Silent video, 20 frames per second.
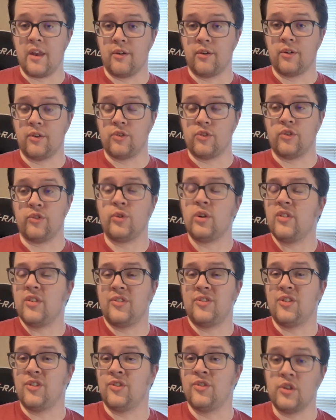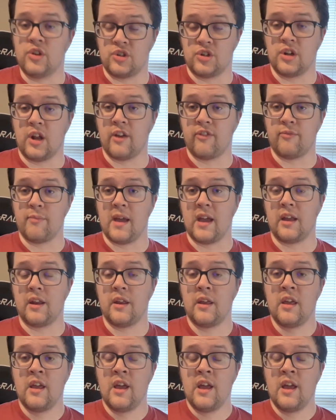or just sort of this decision I've made.